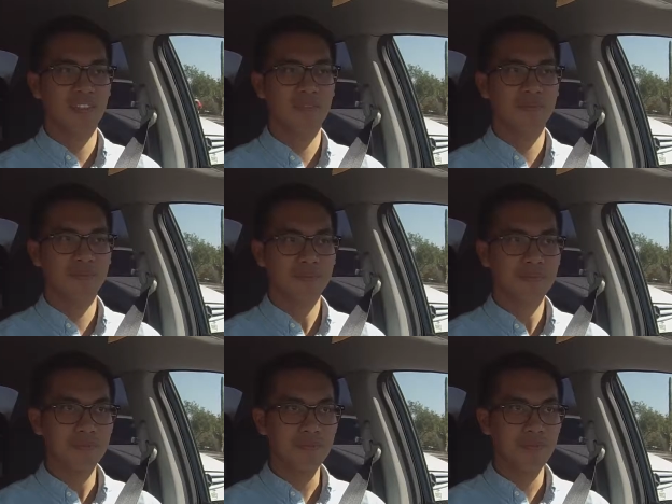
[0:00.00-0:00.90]
of
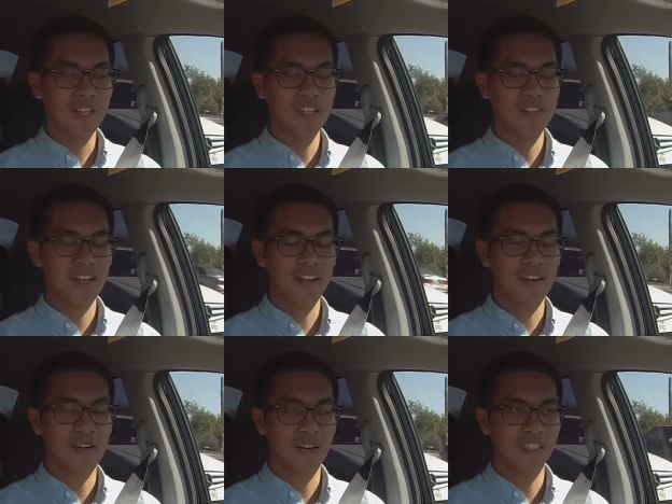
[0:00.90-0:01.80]

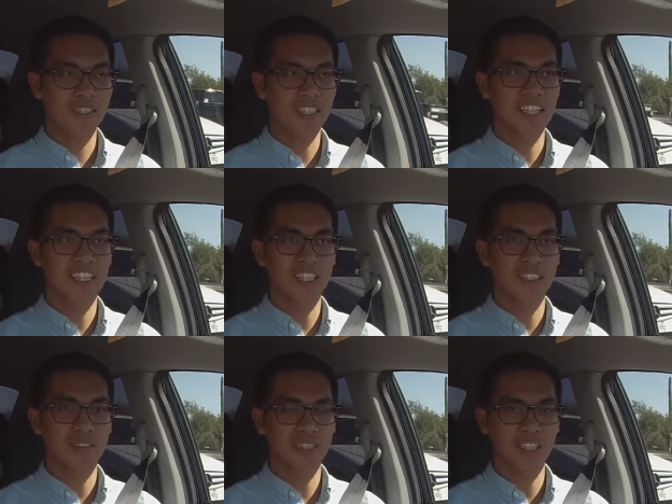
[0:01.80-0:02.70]
hard to get that,
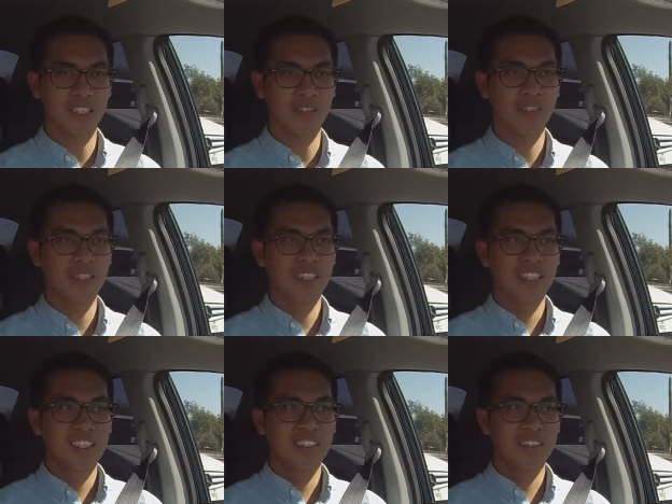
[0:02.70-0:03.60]
you know,
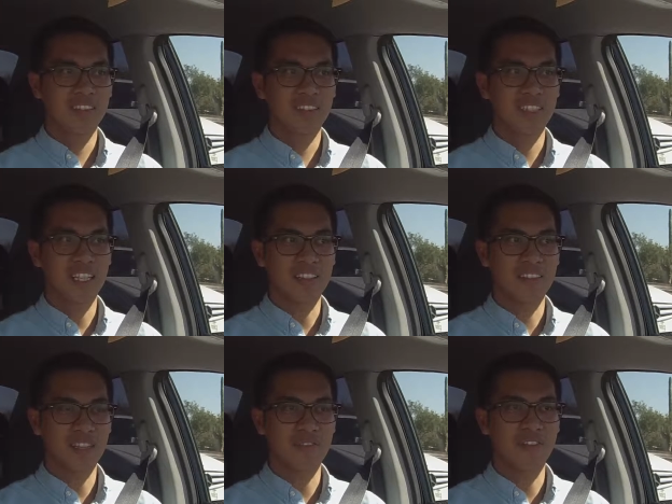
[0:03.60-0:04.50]
that
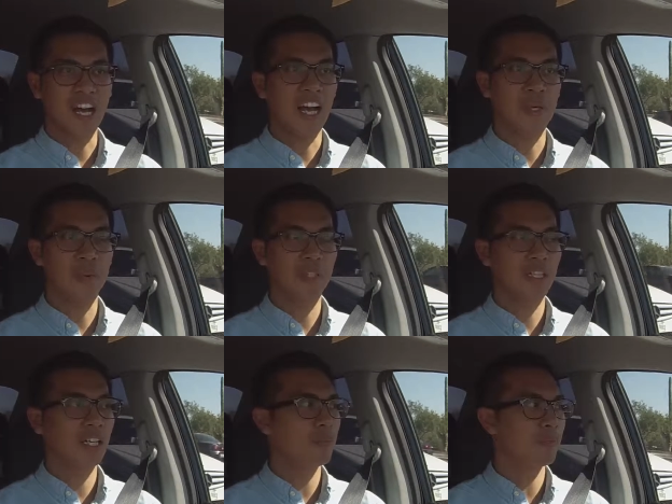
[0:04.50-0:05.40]
same vibe.
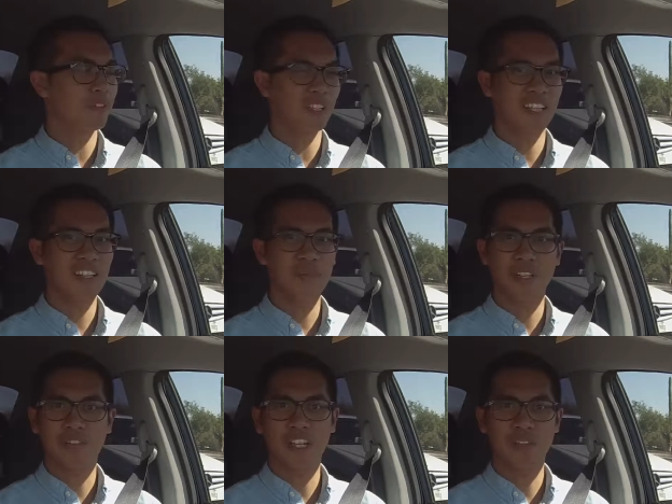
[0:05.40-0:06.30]
So a lot of times
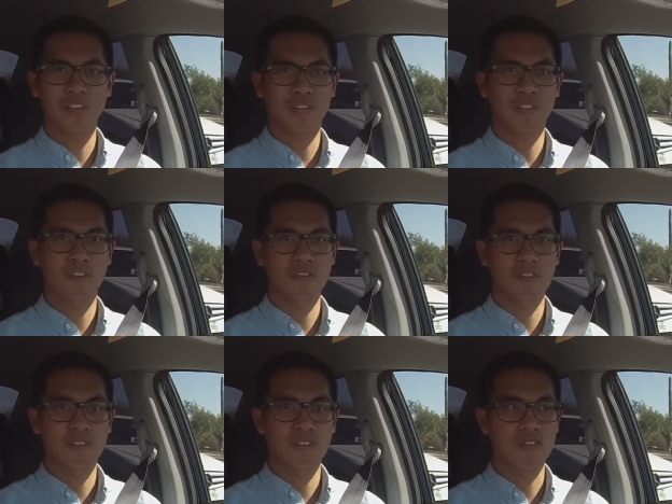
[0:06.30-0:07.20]
I find myself just
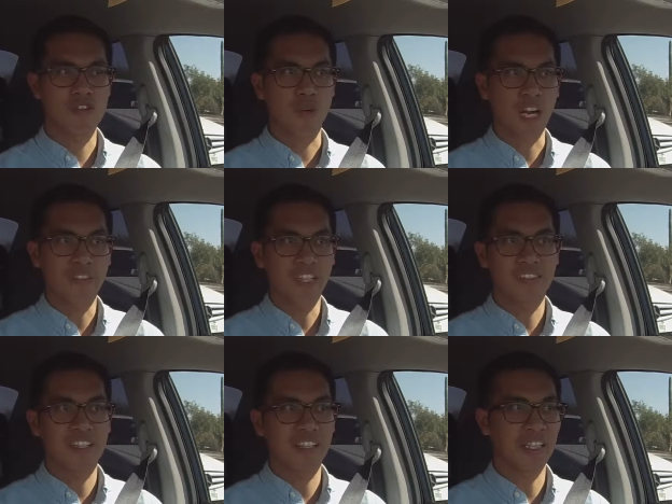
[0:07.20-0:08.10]
driving
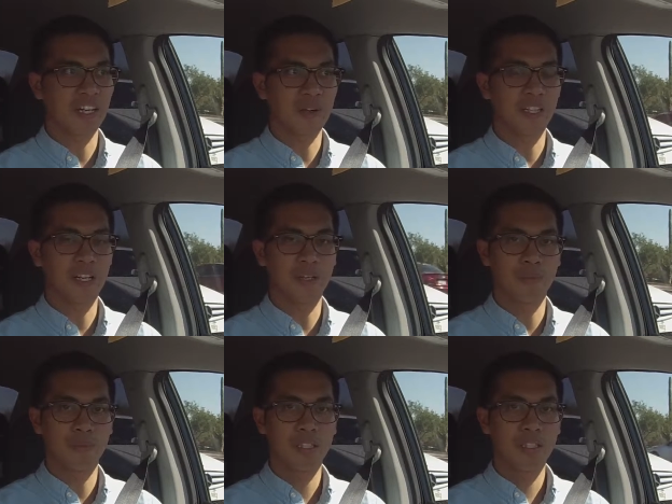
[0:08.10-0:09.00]
and taking the long way
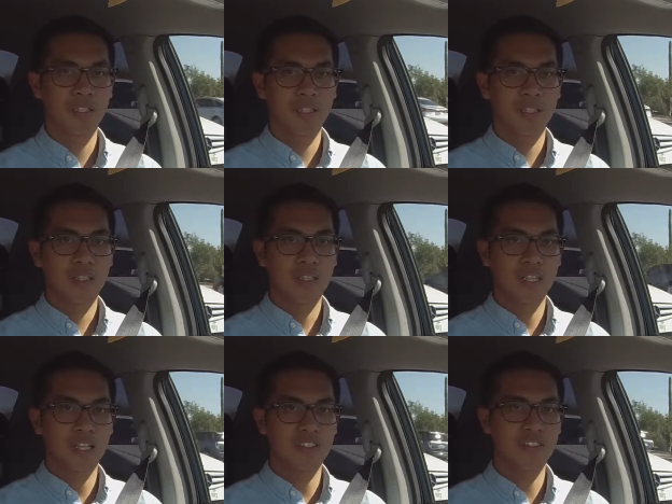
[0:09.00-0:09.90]
home,
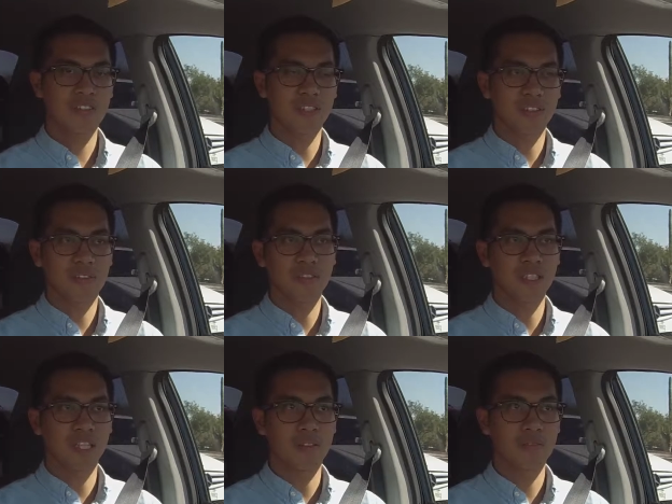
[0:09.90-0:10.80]
just to,
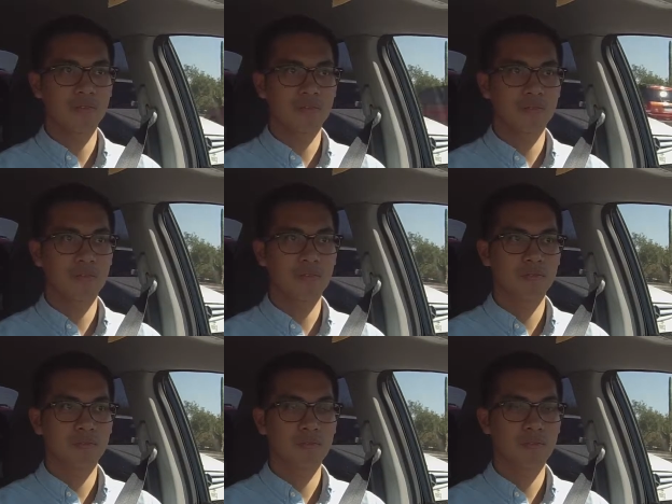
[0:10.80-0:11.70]
you know,
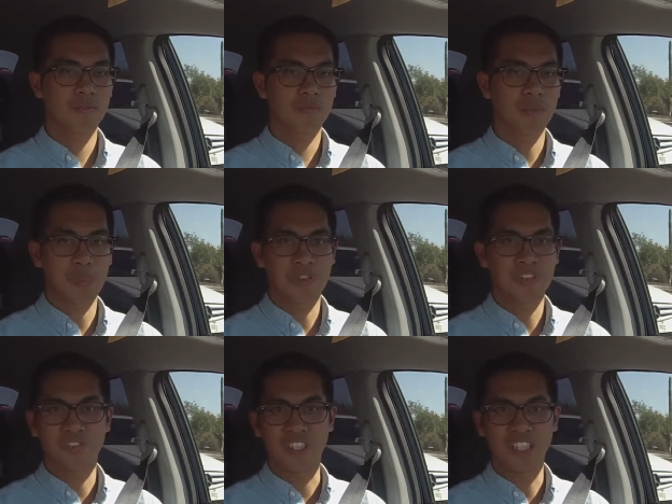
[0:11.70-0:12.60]
make
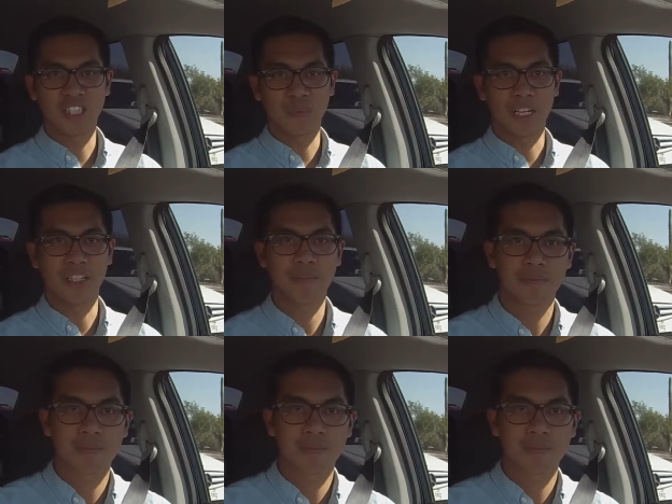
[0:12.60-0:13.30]
myself feel a little better.